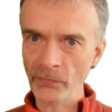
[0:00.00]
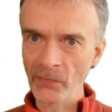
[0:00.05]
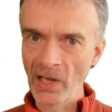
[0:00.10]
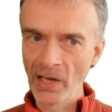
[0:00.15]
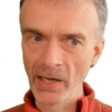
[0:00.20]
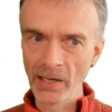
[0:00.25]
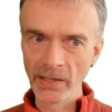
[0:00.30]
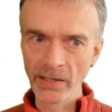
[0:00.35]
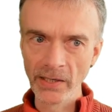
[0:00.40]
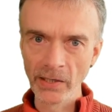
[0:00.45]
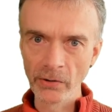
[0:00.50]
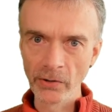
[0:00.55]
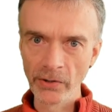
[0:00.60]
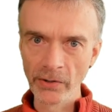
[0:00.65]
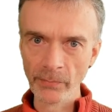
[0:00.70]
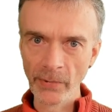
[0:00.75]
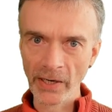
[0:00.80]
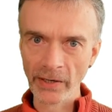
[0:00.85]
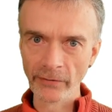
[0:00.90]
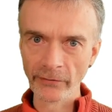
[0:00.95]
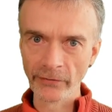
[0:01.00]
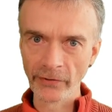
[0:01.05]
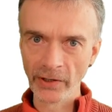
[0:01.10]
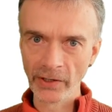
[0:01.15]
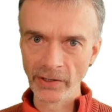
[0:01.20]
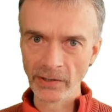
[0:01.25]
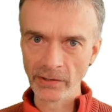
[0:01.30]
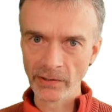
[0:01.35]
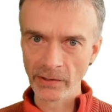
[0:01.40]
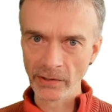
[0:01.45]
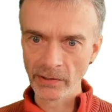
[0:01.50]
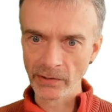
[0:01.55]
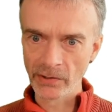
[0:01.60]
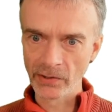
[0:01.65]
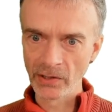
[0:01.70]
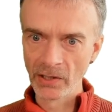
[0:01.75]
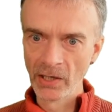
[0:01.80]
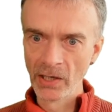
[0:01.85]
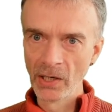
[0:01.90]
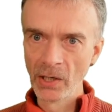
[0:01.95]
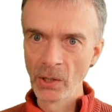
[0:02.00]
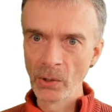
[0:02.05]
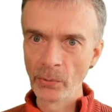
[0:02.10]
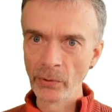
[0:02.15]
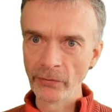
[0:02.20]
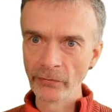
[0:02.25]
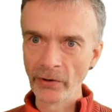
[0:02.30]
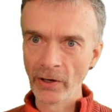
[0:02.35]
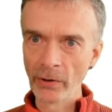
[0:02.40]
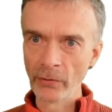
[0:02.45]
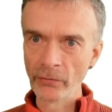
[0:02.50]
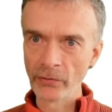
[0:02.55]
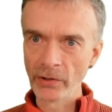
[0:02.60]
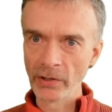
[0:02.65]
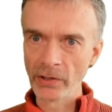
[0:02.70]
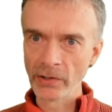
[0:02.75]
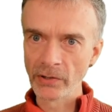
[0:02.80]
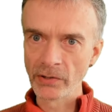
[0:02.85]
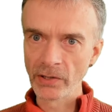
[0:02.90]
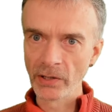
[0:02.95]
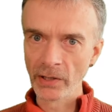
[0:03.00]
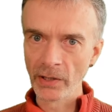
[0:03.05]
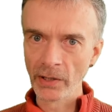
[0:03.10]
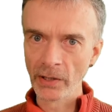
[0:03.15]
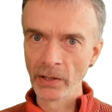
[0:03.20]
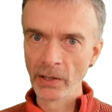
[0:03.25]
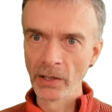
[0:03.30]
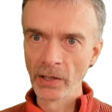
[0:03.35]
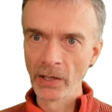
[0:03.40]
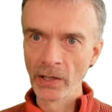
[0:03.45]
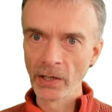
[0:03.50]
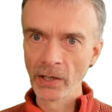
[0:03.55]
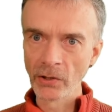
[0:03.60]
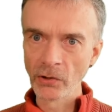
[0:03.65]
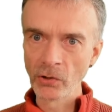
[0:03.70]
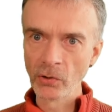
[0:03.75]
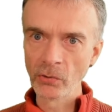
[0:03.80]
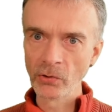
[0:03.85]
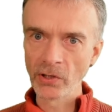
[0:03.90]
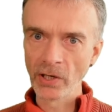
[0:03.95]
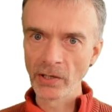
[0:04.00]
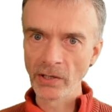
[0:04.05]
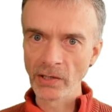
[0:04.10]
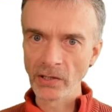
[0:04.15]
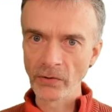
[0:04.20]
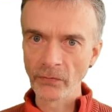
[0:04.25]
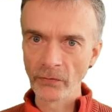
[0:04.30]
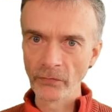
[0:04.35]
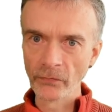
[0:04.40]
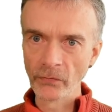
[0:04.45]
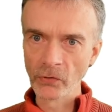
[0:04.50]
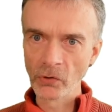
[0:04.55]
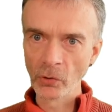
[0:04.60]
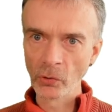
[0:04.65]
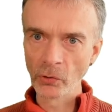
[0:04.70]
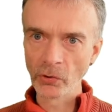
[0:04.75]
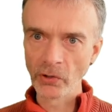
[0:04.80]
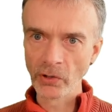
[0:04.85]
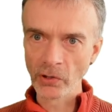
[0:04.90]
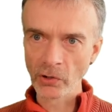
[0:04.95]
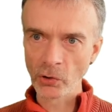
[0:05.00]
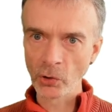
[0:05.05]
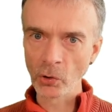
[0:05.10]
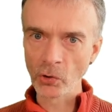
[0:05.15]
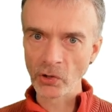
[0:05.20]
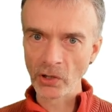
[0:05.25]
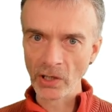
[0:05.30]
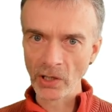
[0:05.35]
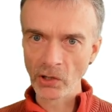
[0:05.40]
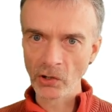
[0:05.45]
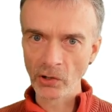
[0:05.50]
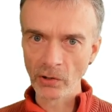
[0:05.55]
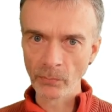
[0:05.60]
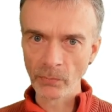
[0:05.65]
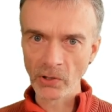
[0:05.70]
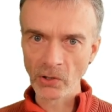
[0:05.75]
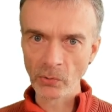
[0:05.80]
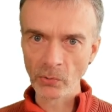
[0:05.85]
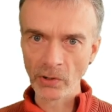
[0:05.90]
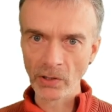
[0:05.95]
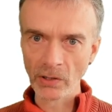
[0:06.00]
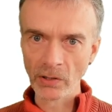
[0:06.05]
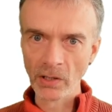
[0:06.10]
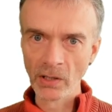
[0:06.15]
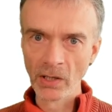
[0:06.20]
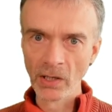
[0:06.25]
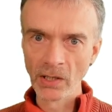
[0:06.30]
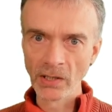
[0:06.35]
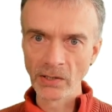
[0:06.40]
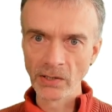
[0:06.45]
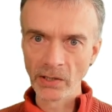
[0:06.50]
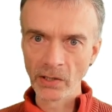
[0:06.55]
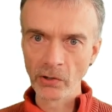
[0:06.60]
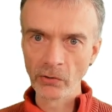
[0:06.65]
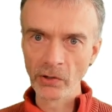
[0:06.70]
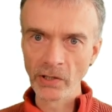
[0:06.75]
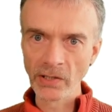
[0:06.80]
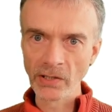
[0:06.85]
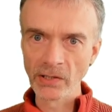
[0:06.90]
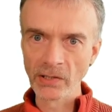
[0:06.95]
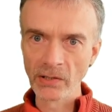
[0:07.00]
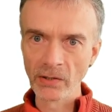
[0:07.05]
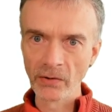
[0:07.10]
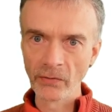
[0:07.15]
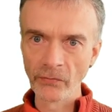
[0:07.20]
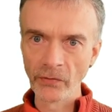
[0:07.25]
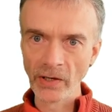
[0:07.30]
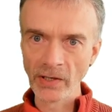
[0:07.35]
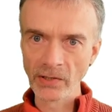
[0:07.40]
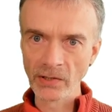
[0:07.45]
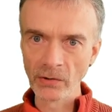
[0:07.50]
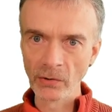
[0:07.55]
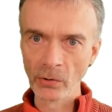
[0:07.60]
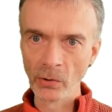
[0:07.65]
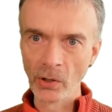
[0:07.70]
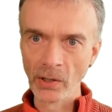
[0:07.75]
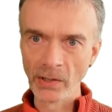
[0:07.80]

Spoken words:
And here are the main findings. We found that 2 studies showed an association between decreased vessel